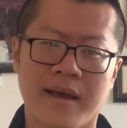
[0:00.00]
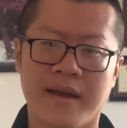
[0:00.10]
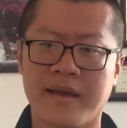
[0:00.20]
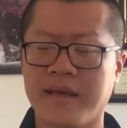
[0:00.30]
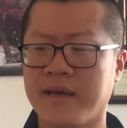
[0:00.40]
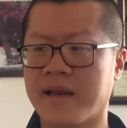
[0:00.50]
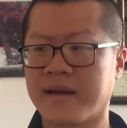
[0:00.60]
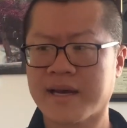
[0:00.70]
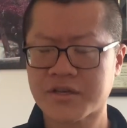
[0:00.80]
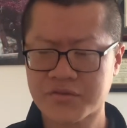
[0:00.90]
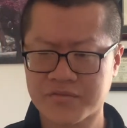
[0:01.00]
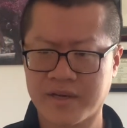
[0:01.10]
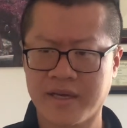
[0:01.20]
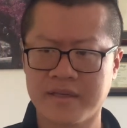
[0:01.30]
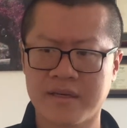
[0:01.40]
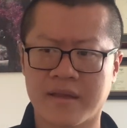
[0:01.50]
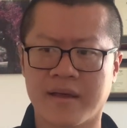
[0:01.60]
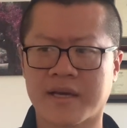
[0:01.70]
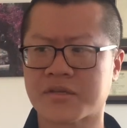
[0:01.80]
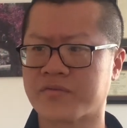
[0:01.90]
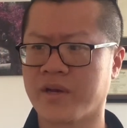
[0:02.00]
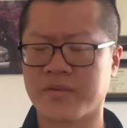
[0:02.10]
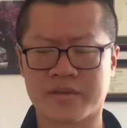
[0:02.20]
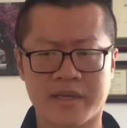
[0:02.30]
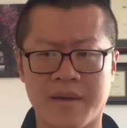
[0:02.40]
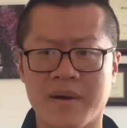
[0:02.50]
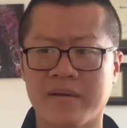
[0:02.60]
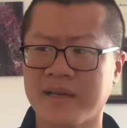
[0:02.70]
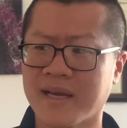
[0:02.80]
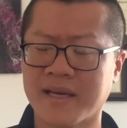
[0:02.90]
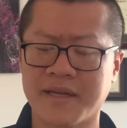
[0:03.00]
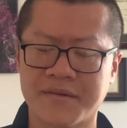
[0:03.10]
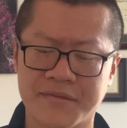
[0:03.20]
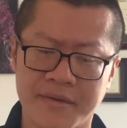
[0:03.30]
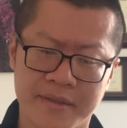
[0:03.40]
And he had an X-ray. The X-ray came out negative,